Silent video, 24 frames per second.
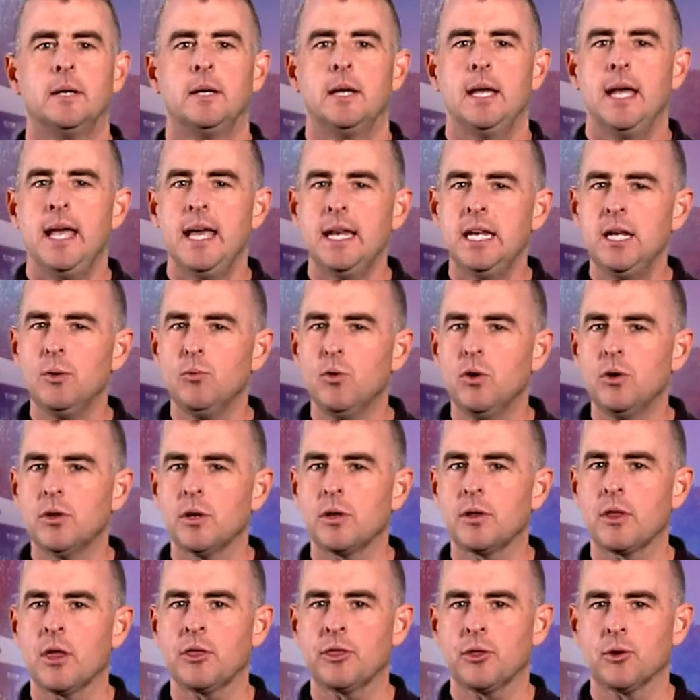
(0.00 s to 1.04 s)
Any wound
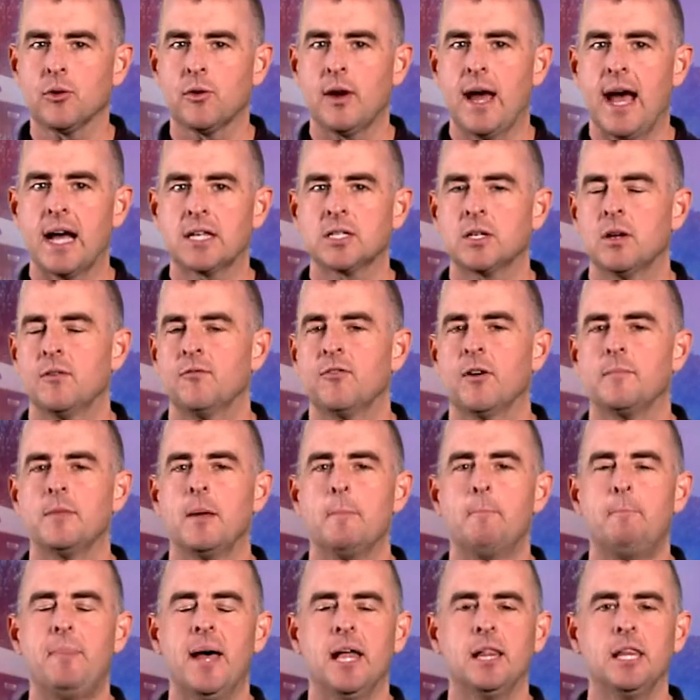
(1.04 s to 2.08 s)
under the thorax, from the
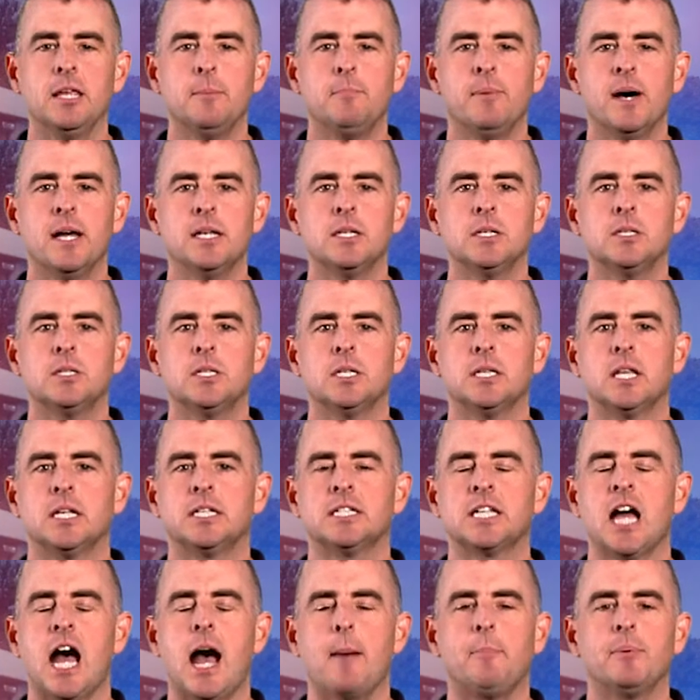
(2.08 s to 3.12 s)
belly button to the
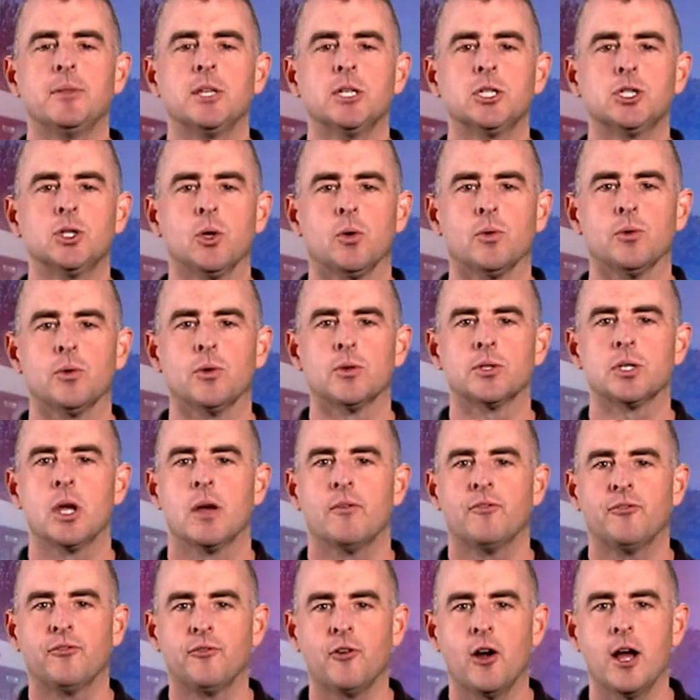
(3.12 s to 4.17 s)
top of the shoulders,
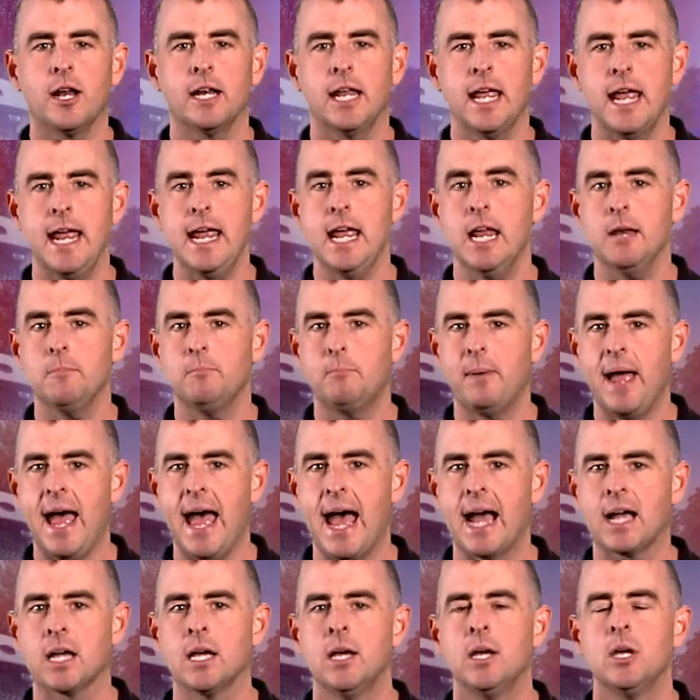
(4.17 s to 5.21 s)
front and
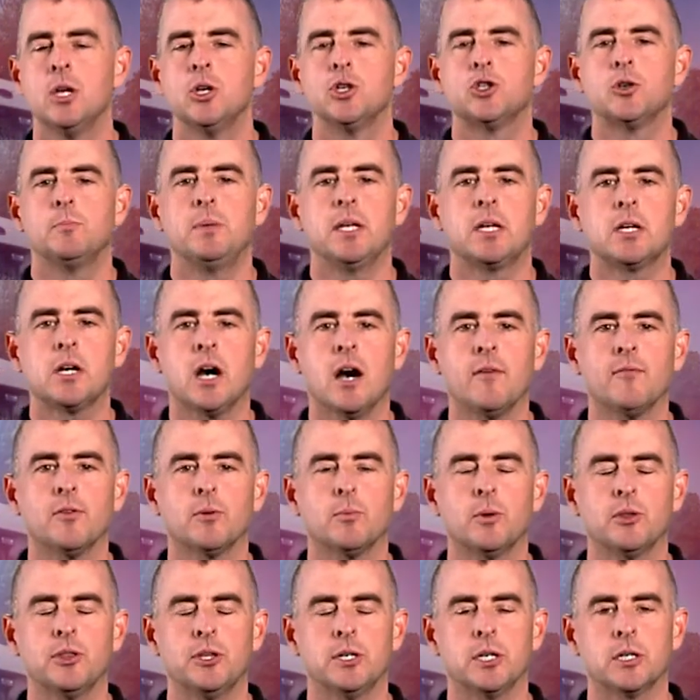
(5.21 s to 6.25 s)
back, should be covered
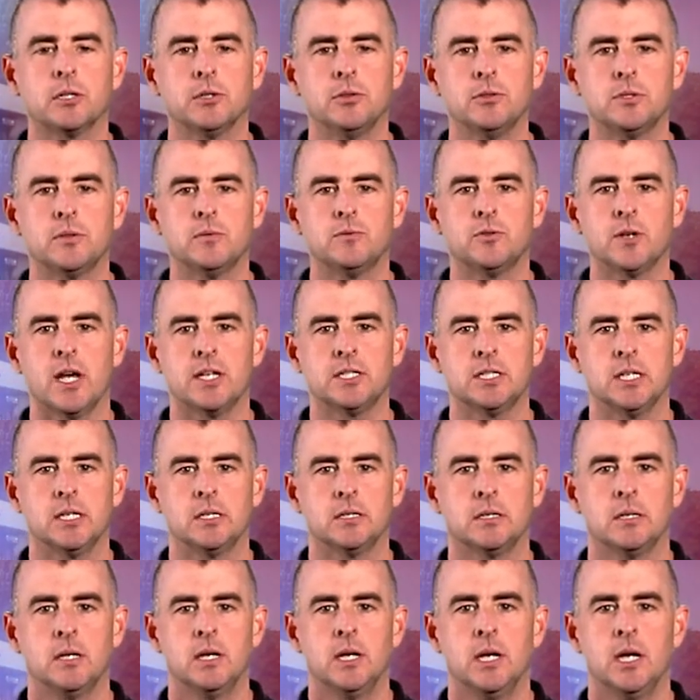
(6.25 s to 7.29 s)
with an occlusive dressing.
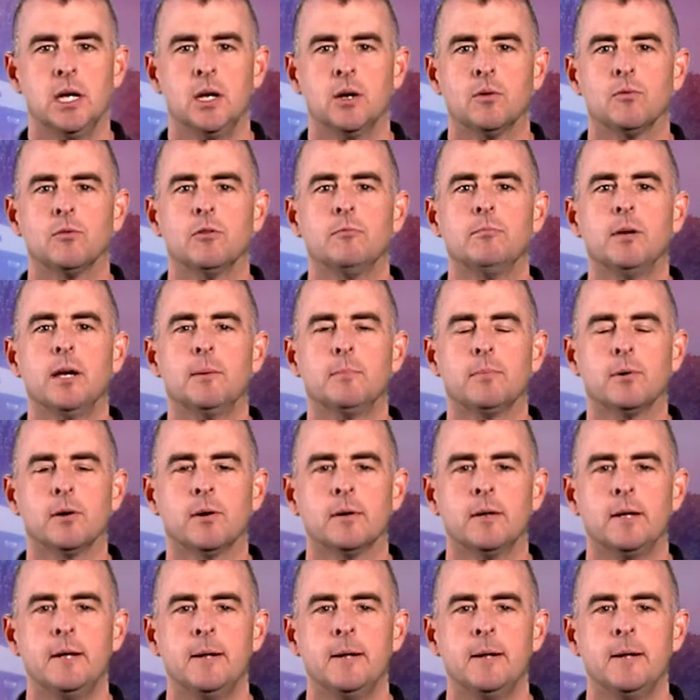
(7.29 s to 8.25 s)
Remember,